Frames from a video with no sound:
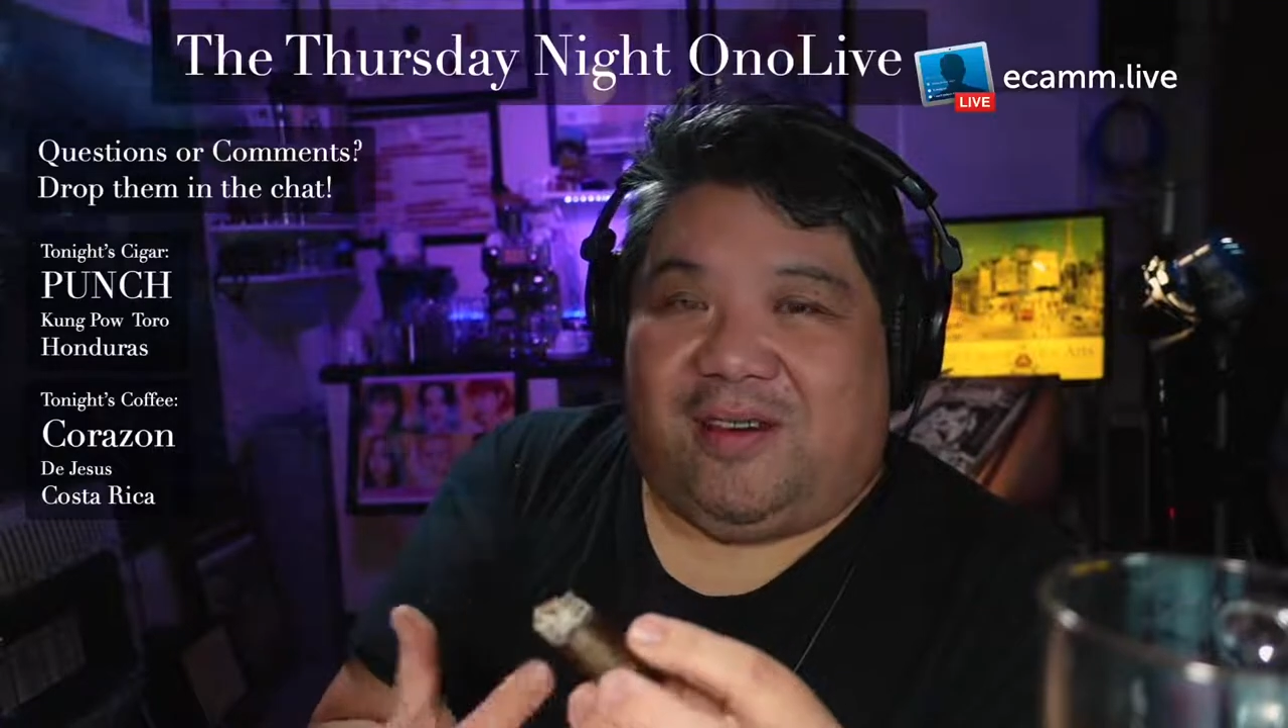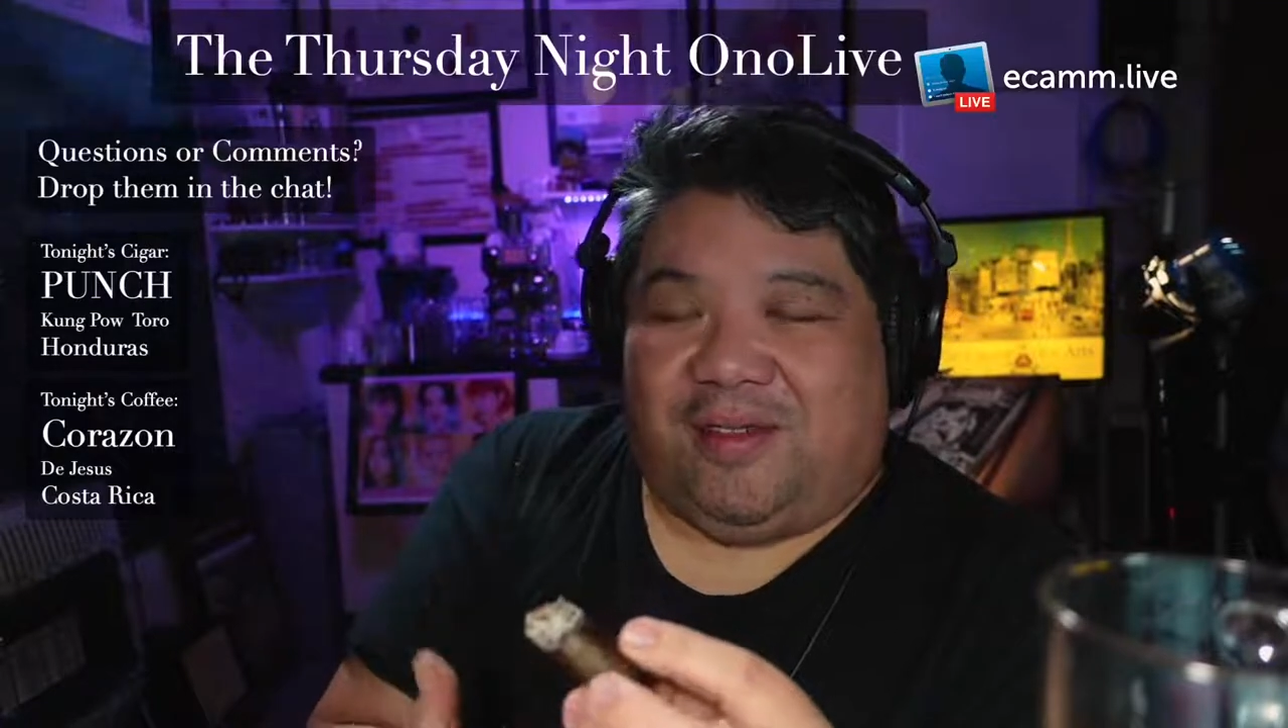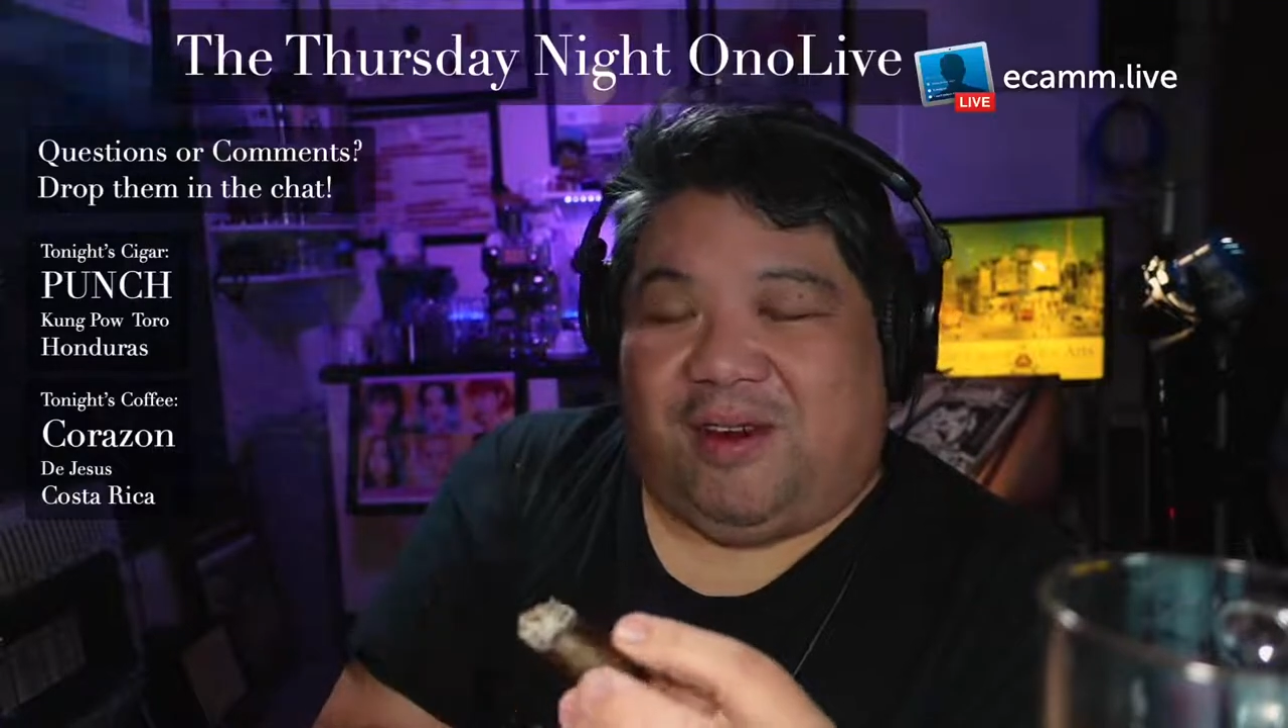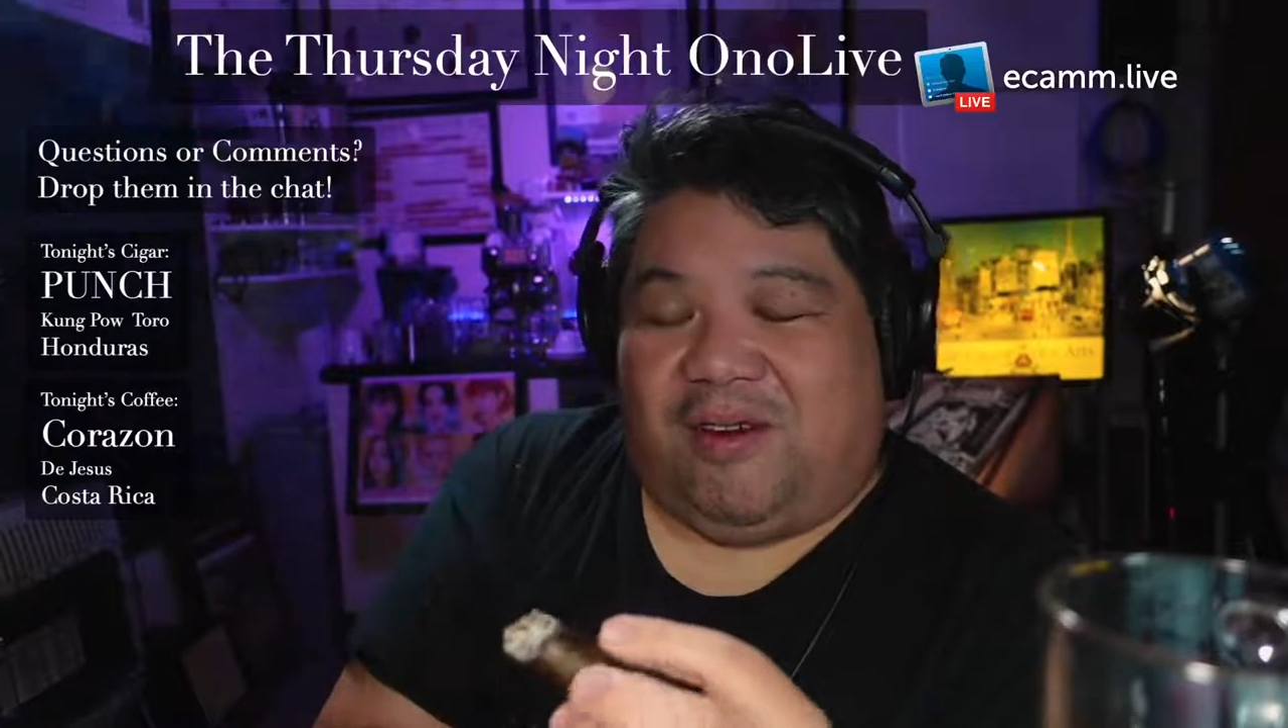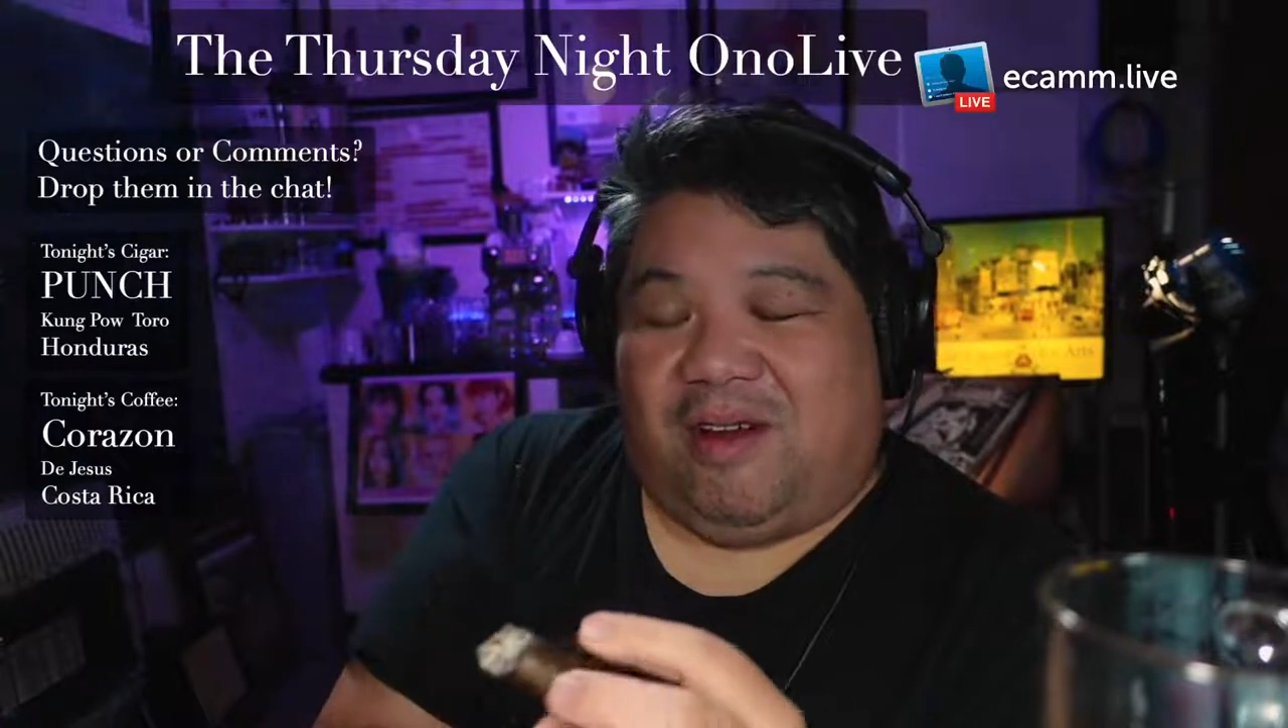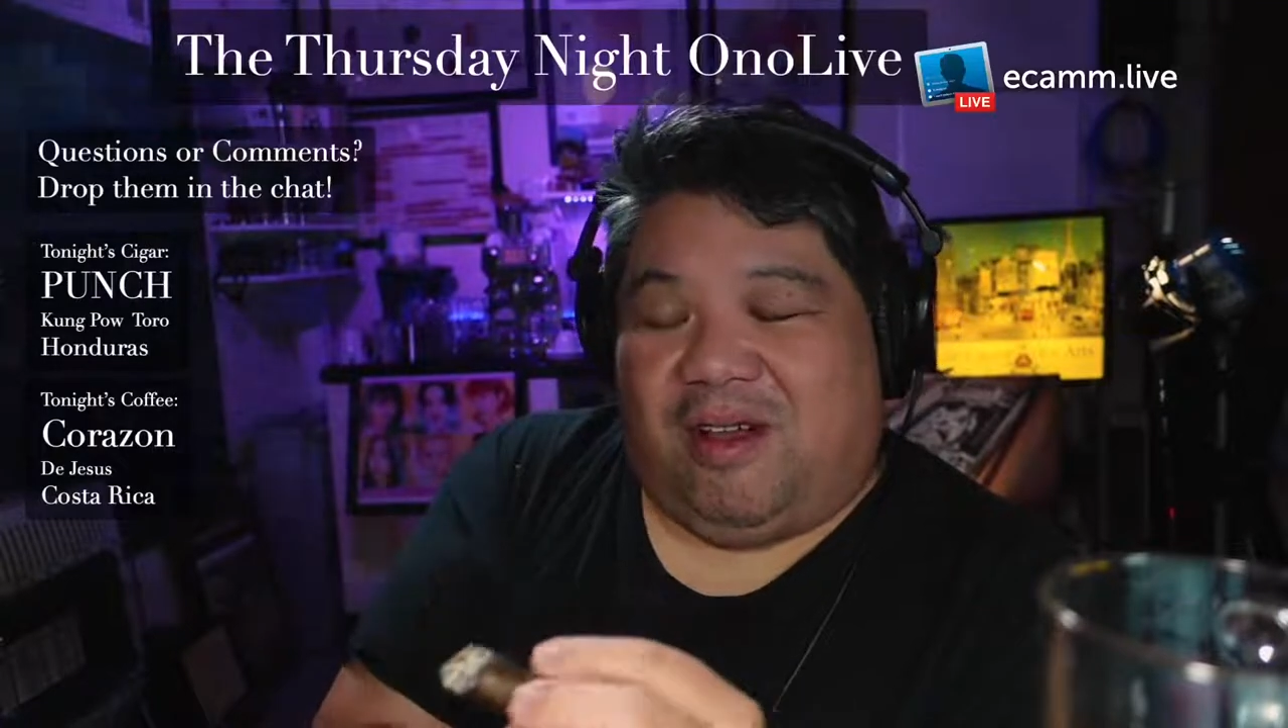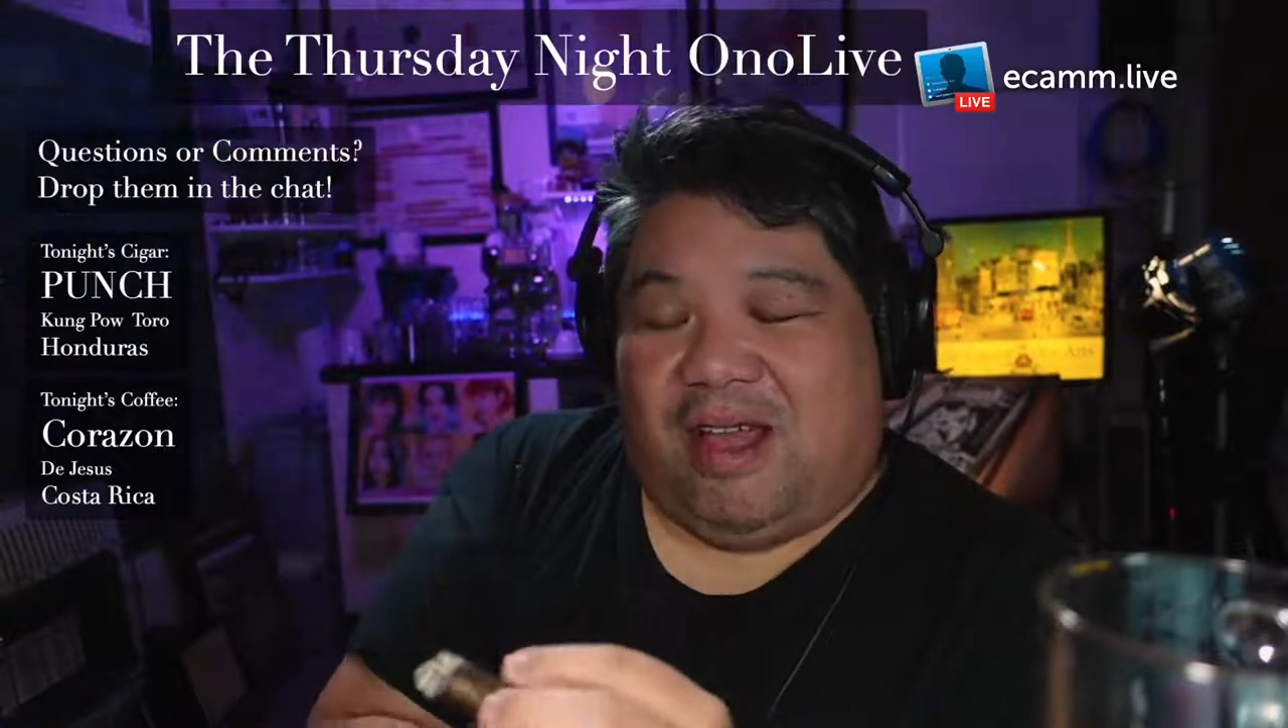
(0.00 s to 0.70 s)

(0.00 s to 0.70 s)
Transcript: their uh,